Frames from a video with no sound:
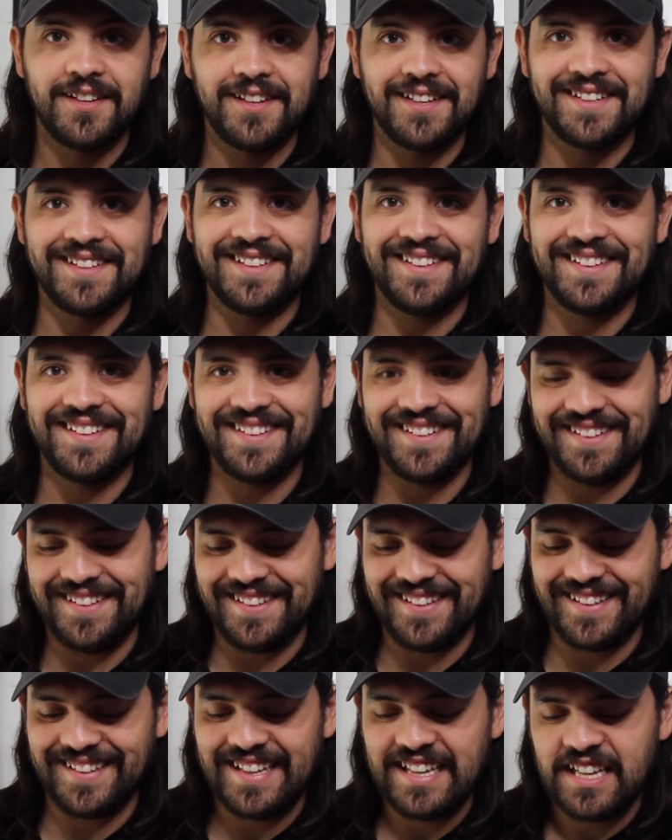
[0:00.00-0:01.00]
Yeah.
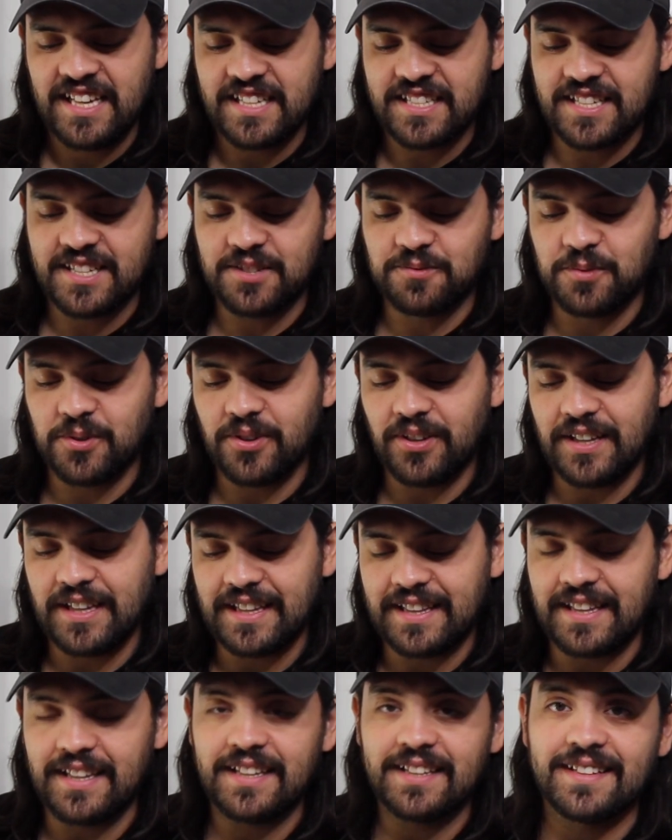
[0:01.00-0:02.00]
It's because we don't
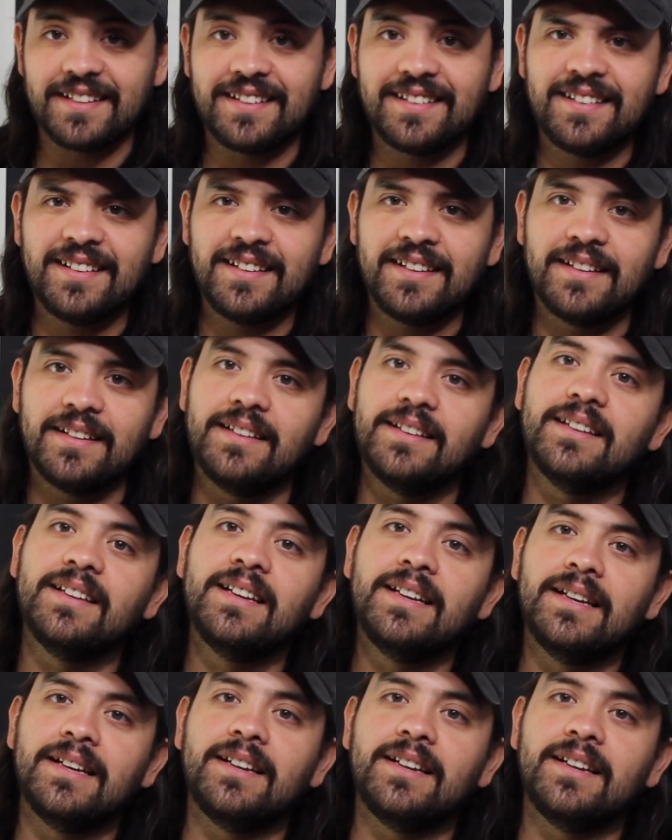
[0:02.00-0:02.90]
like the acidity.